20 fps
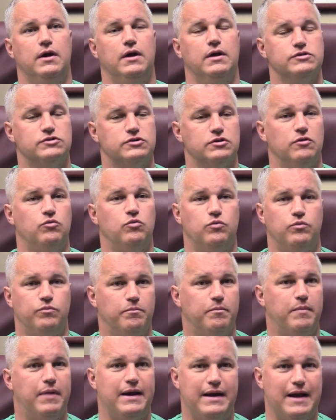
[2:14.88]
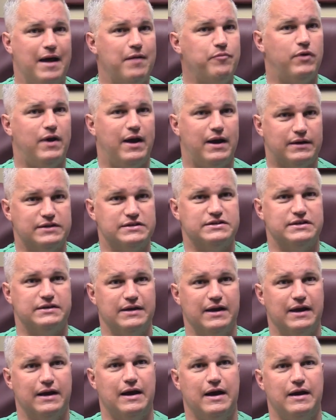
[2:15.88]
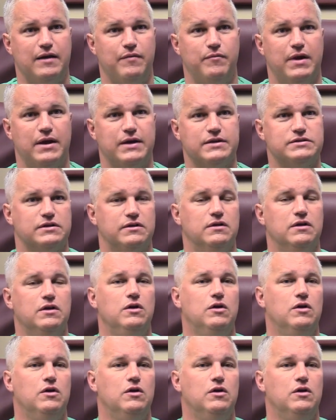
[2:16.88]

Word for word: And so by not practicing that kind of medicine,